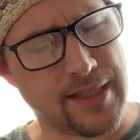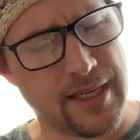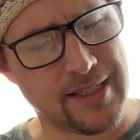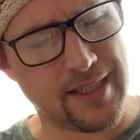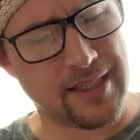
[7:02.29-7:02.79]

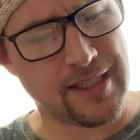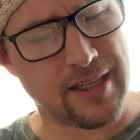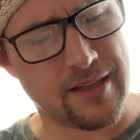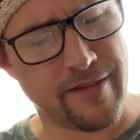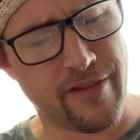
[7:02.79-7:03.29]

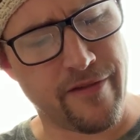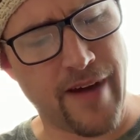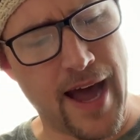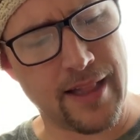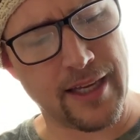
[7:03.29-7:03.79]
distances of the
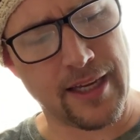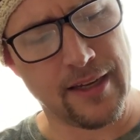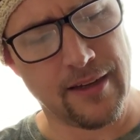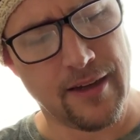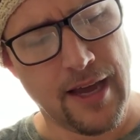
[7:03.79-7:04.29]
valley,
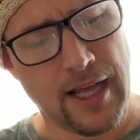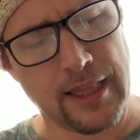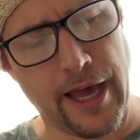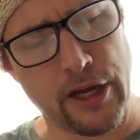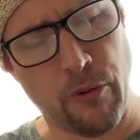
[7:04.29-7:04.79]

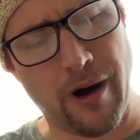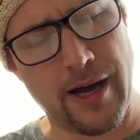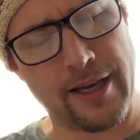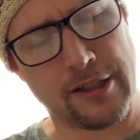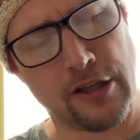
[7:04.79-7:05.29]

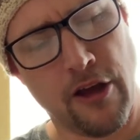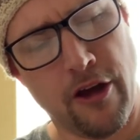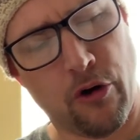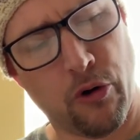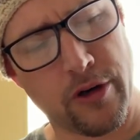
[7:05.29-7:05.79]
likewise
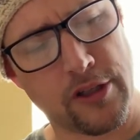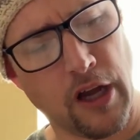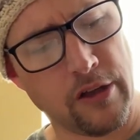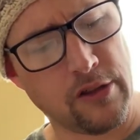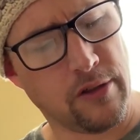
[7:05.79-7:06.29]

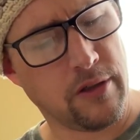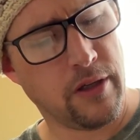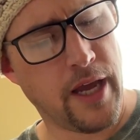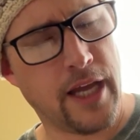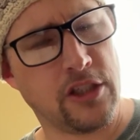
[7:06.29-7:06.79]

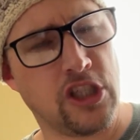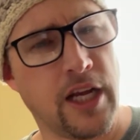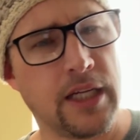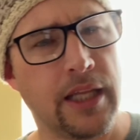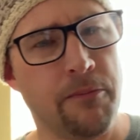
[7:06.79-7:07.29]
horizontal and
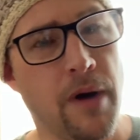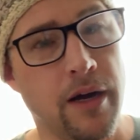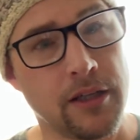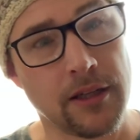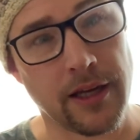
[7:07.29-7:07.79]
gently
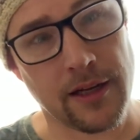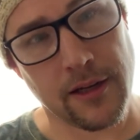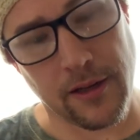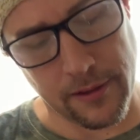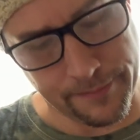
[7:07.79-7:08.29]
modulated.